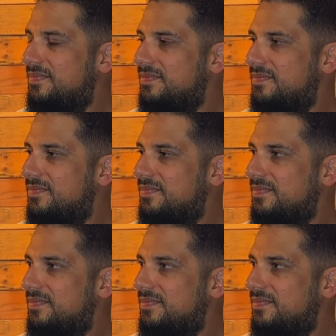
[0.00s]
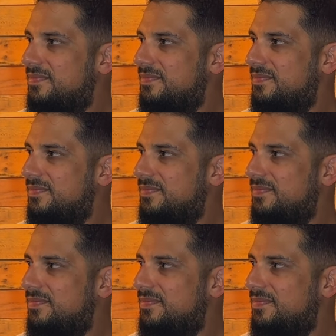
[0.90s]

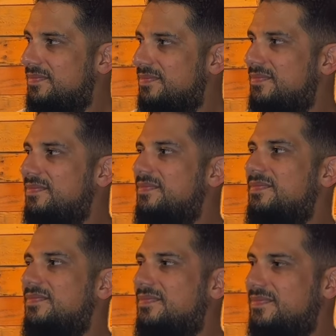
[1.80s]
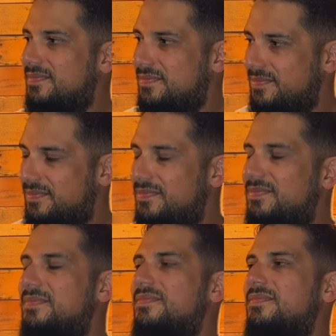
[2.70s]

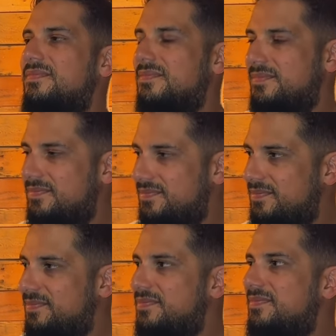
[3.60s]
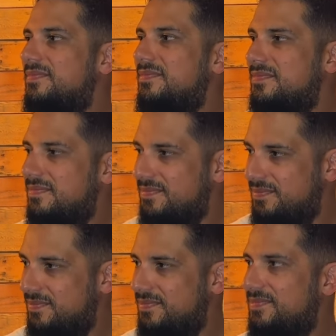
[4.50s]

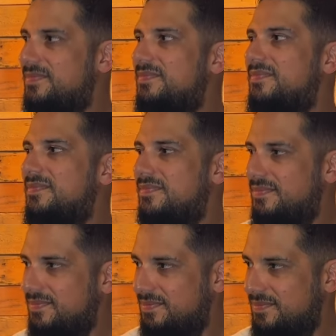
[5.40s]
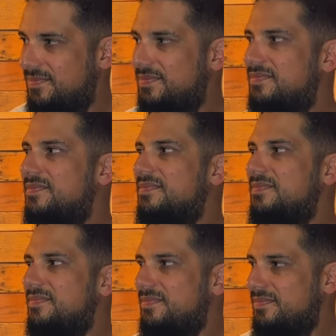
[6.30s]

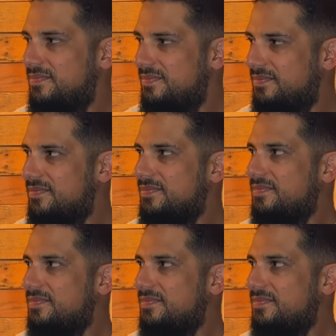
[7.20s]
[no speech]